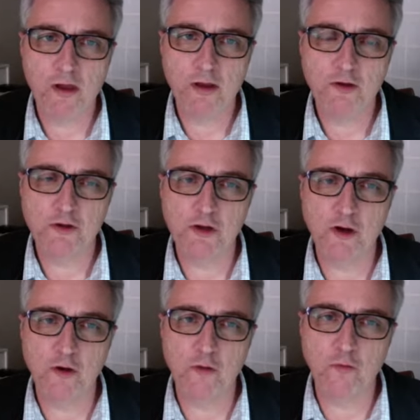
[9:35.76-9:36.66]

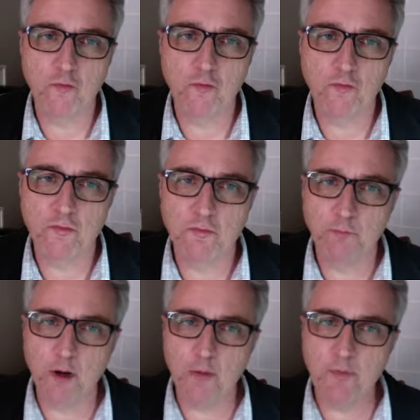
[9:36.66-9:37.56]
So
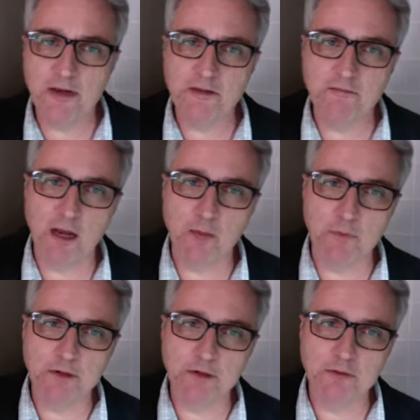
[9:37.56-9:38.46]
property
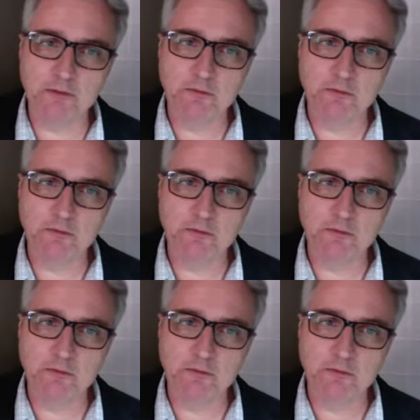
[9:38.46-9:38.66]
development